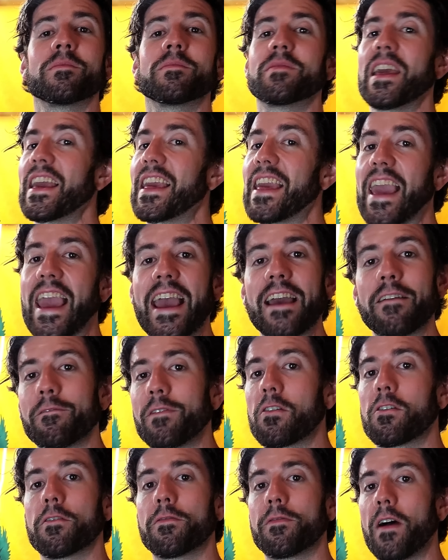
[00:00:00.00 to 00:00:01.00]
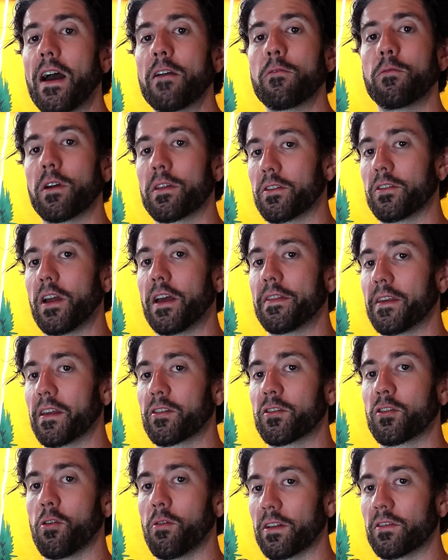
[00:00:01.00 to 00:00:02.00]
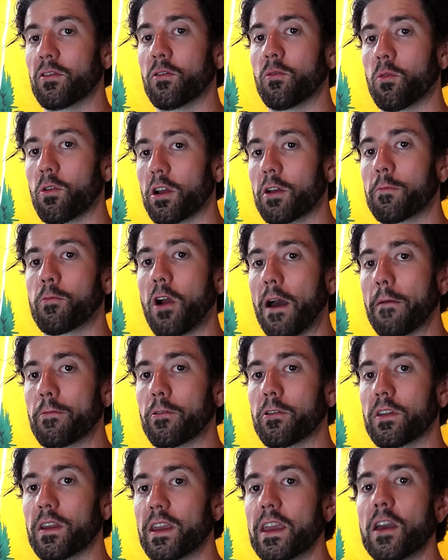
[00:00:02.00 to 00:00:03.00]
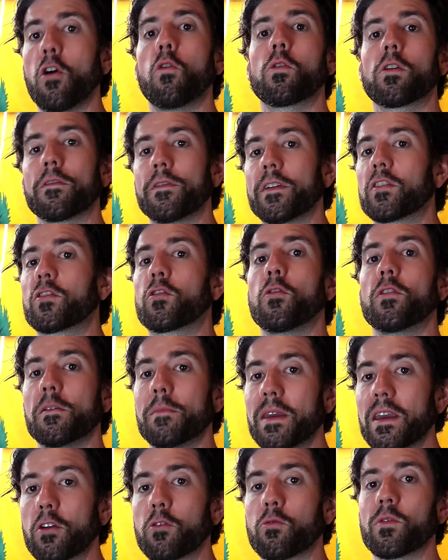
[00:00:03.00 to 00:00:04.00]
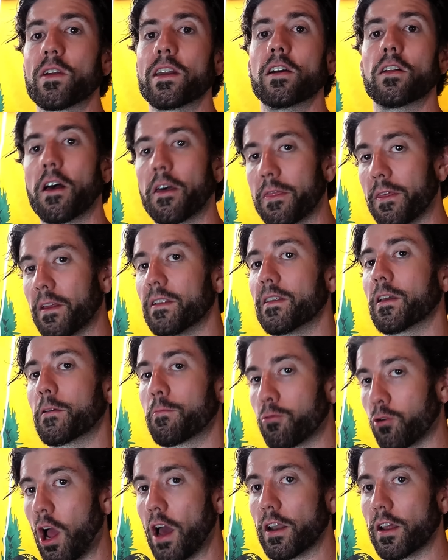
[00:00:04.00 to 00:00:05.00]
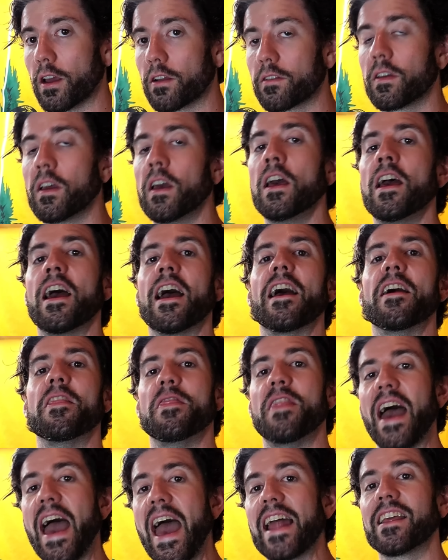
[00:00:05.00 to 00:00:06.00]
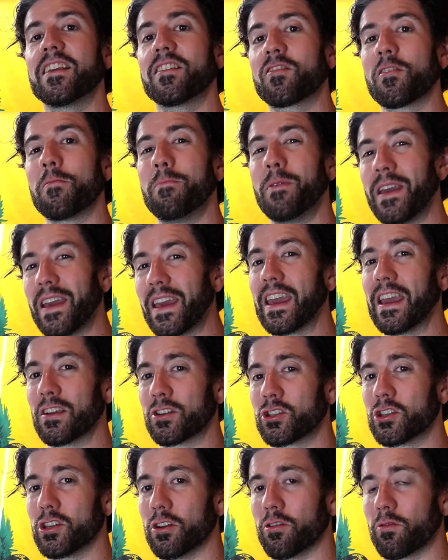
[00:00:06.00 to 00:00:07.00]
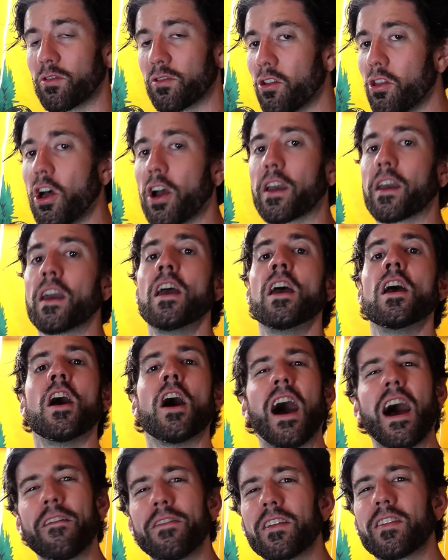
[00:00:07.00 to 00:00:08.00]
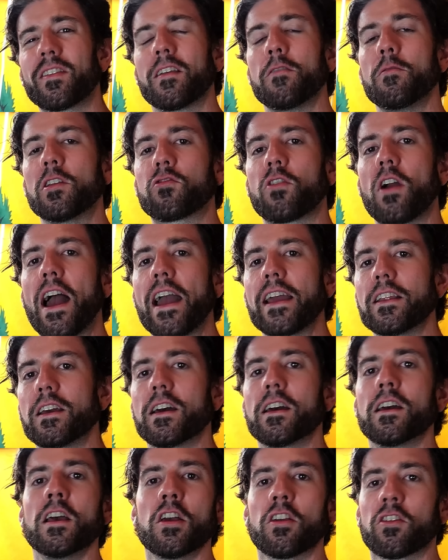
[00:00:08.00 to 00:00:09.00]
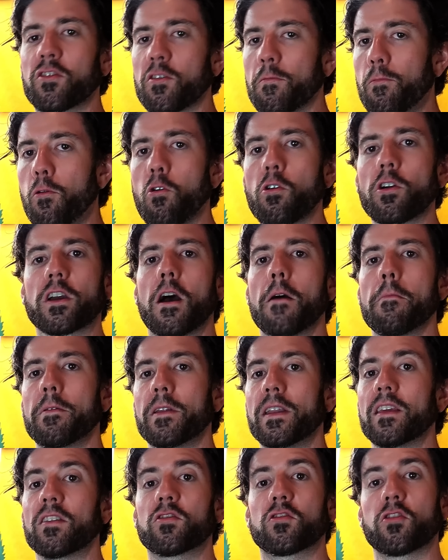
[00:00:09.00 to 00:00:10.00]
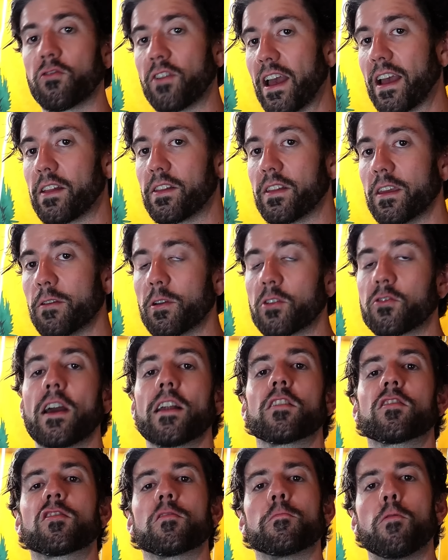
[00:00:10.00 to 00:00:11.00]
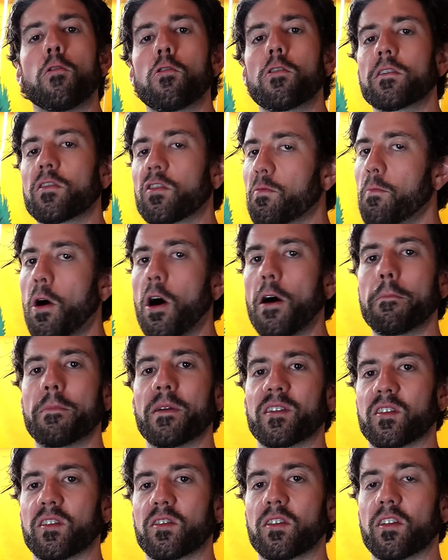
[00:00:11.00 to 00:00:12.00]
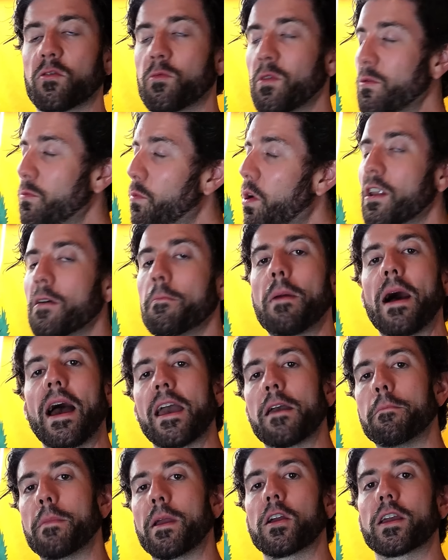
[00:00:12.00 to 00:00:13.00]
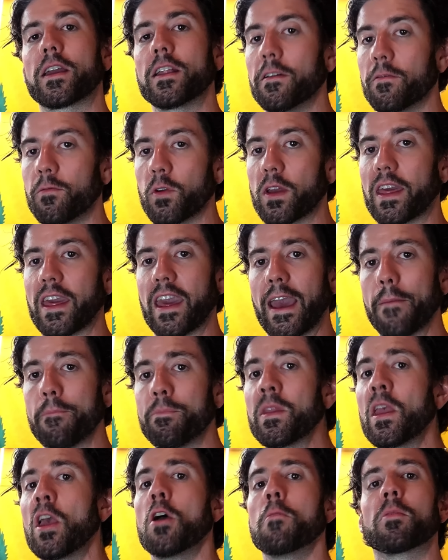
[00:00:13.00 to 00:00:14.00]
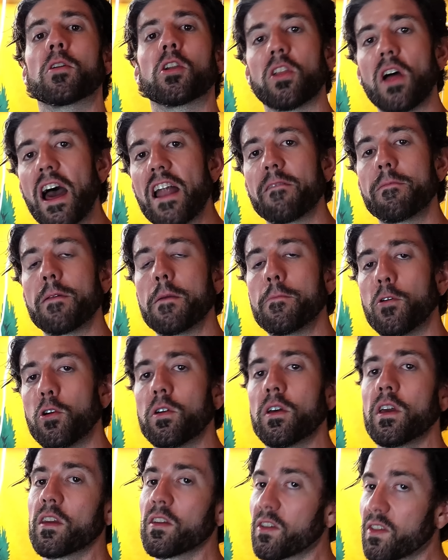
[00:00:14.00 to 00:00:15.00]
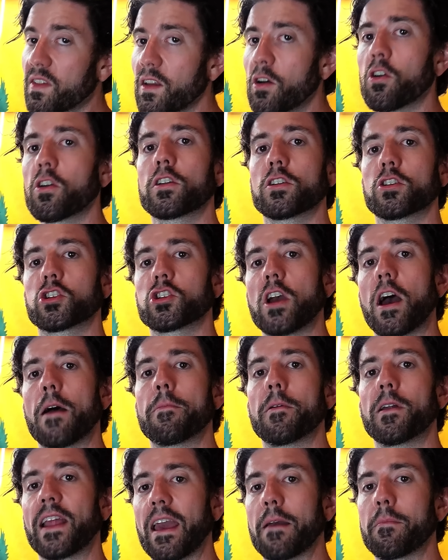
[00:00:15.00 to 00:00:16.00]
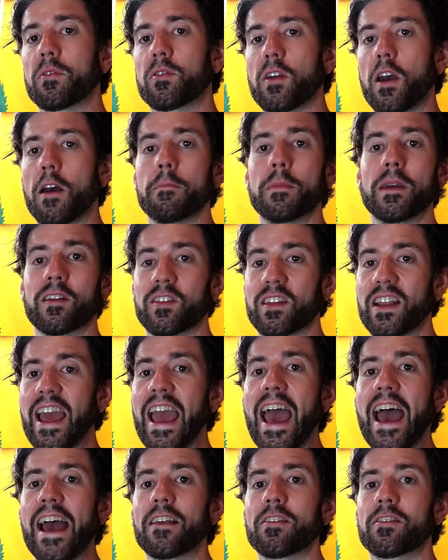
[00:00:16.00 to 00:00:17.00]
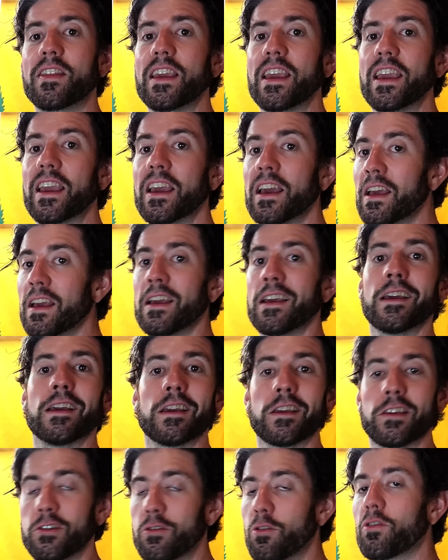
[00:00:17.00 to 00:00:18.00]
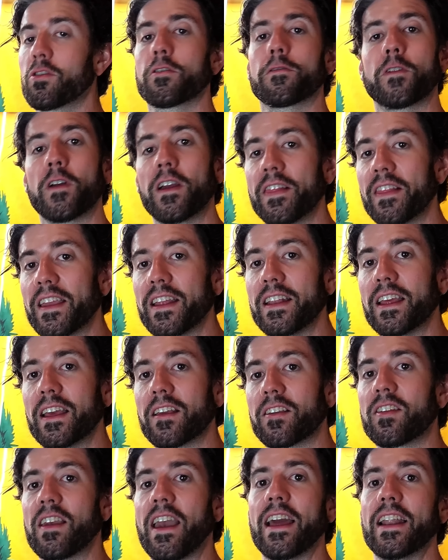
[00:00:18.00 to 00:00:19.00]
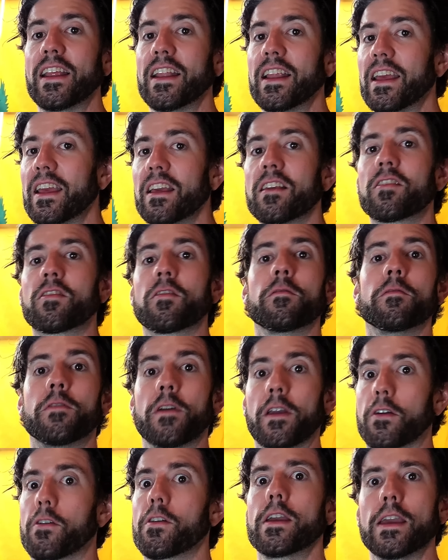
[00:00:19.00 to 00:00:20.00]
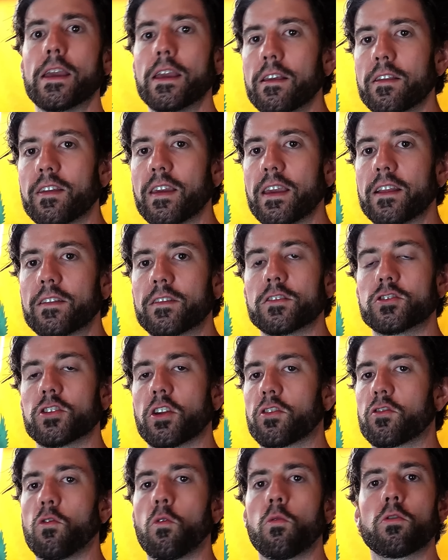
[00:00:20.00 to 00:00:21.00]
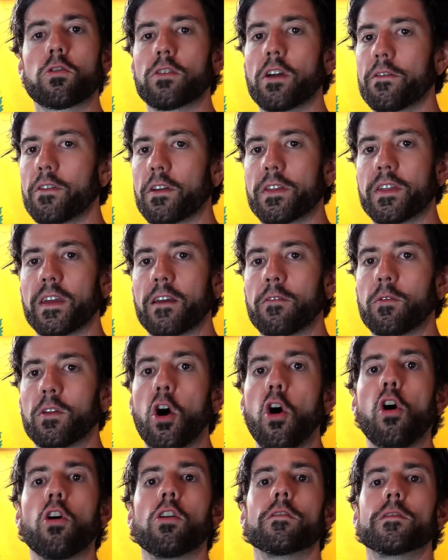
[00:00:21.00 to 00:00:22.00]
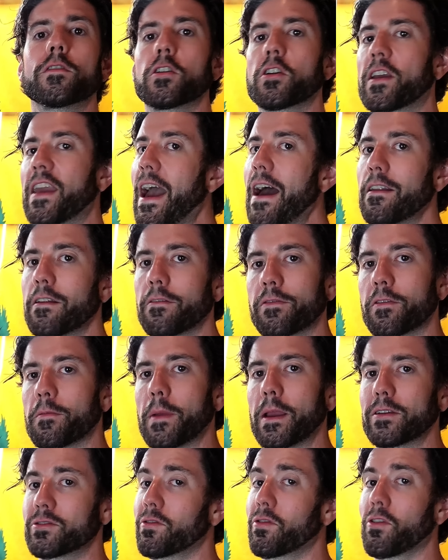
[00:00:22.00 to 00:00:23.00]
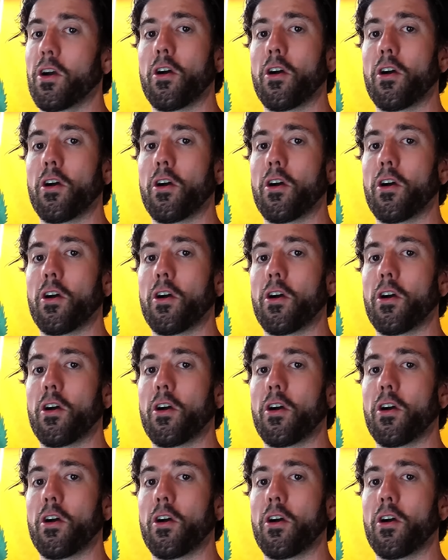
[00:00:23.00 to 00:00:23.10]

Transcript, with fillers: they can't verify whether or not that's going to work properly or if it's going to be a real authentic product. And that is a big issue. So look, obviously we try to support companies directly. We try to support small businesses. We want to buy American if we can. But a lot of people still are going to shop on Amazon because it has the user friendliness, and it is very easy to just order everything when all of your account information is